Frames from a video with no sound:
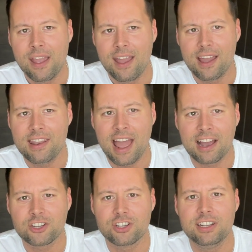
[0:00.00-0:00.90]
and
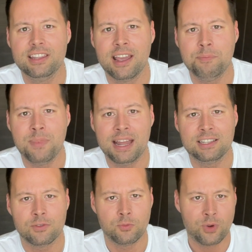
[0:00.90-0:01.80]
actually they meant
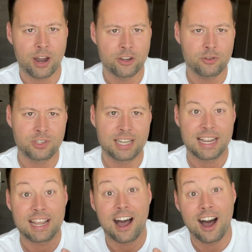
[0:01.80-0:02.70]
where are you
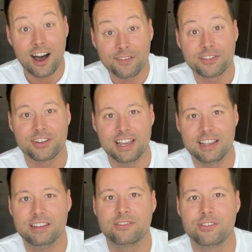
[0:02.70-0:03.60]
staying after
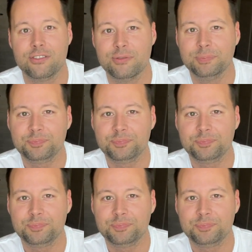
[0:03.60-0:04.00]
ASQ.